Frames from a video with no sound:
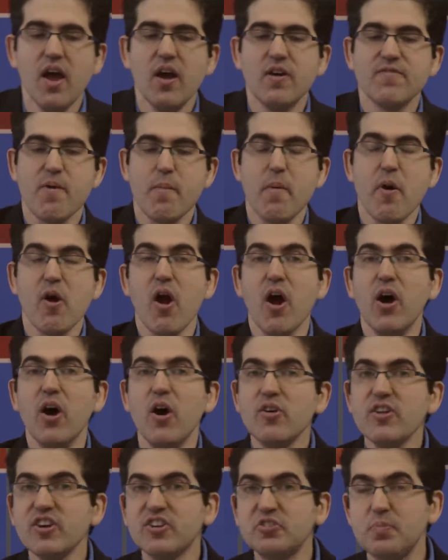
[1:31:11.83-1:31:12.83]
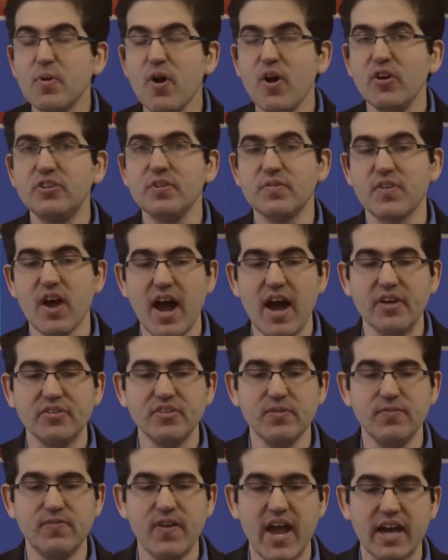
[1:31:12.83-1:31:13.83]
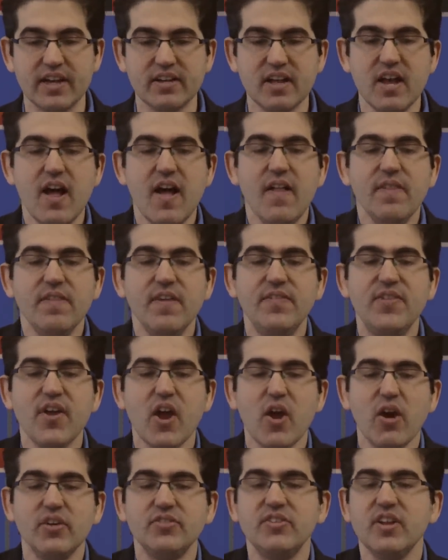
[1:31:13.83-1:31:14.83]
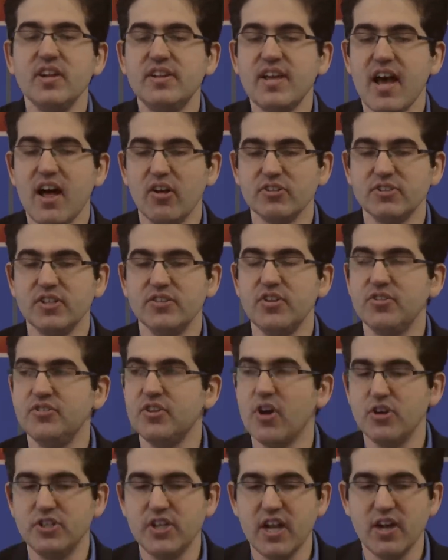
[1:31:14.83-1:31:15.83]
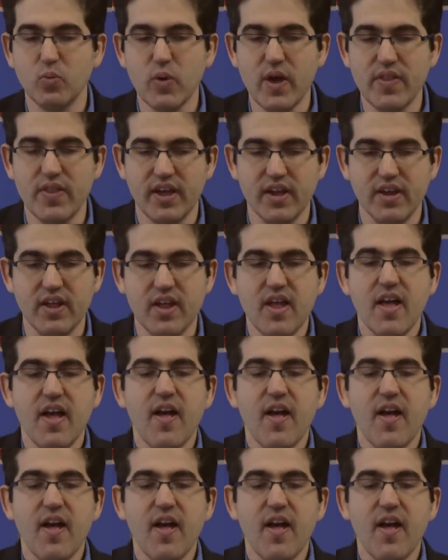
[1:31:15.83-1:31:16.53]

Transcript: from our own experience of cause and effect that there is an intelligence associated with it.